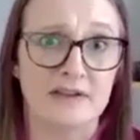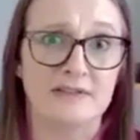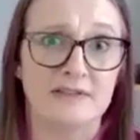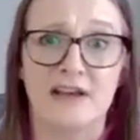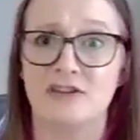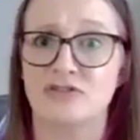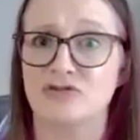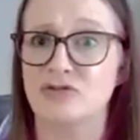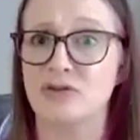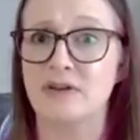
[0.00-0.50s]
and
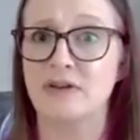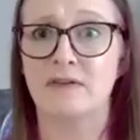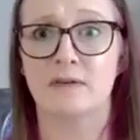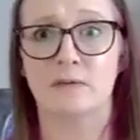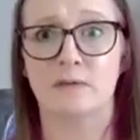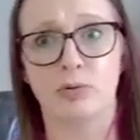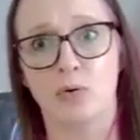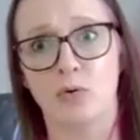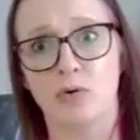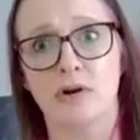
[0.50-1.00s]
that treat
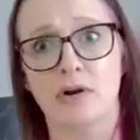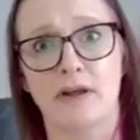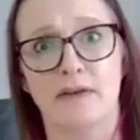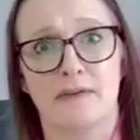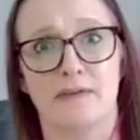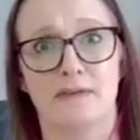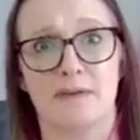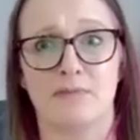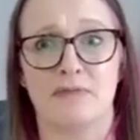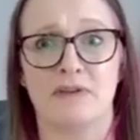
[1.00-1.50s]
support
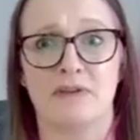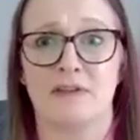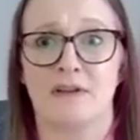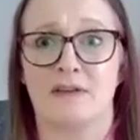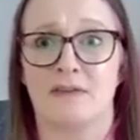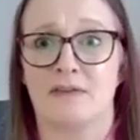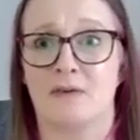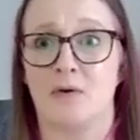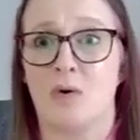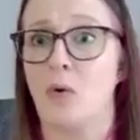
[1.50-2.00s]
as something
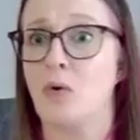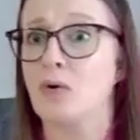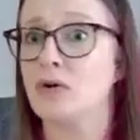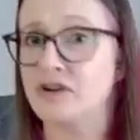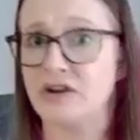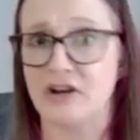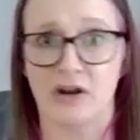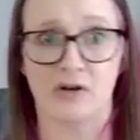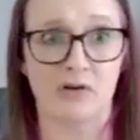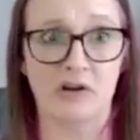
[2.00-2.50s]
that's
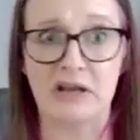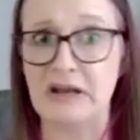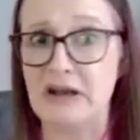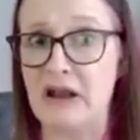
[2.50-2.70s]
ordinary,